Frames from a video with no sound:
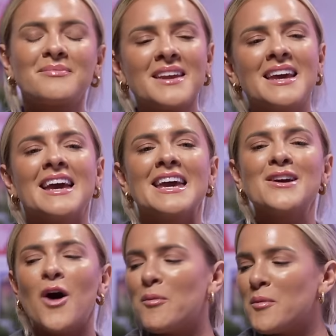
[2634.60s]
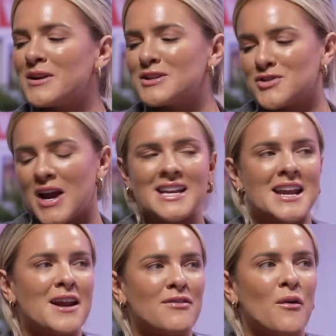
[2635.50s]
He got up and went to training,
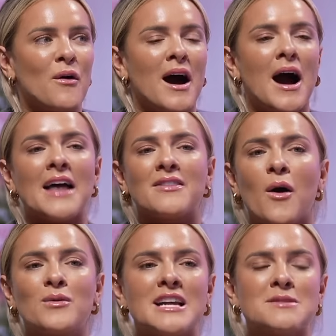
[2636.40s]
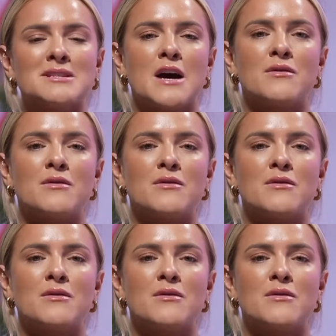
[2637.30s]
and I thought I had the whole day to myself.